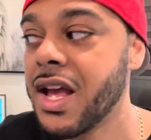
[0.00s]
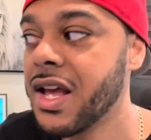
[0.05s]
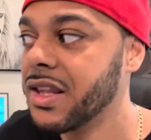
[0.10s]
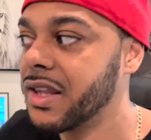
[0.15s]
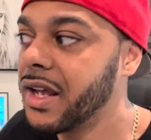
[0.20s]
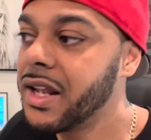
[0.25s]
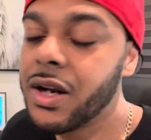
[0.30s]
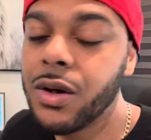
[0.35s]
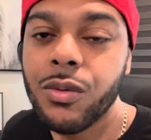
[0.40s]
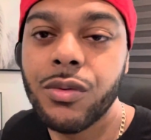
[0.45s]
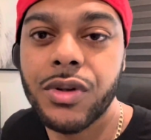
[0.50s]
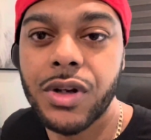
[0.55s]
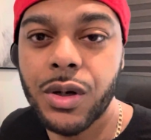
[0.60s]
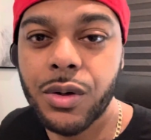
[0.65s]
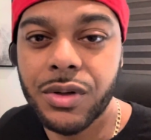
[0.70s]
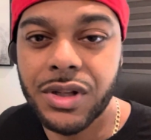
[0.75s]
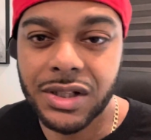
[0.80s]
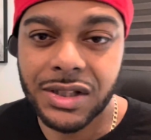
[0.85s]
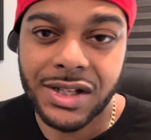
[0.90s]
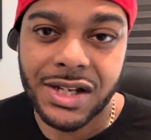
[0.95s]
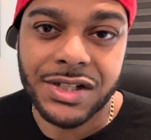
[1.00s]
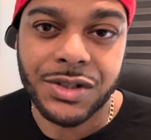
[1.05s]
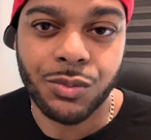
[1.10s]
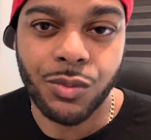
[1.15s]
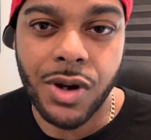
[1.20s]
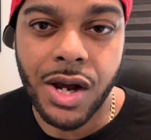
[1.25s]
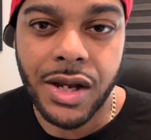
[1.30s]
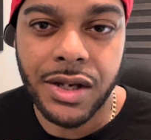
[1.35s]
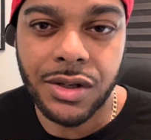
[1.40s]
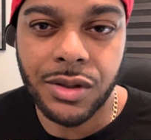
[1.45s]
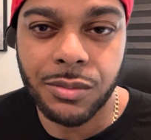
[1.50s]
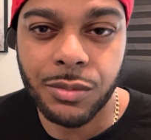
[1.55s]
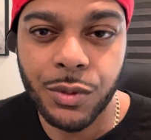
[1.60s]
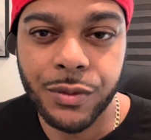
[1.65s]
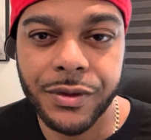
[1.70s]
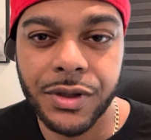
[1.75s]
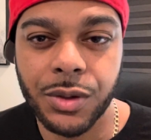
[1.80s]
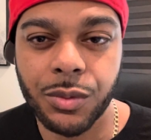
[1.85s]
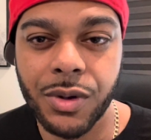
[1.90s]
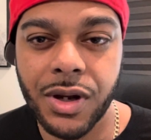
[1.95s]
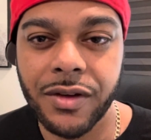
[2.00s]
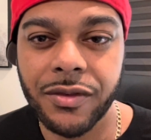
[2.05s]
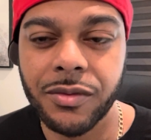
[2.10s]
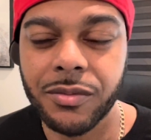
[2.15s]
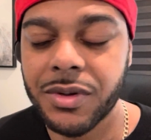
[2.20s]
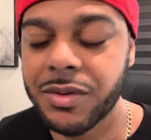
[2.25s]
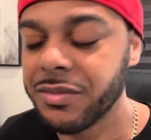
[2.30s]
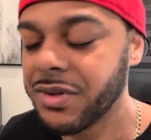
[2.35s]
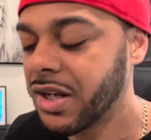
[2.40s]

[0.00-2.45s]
They don't know that that's why you're moving away from them.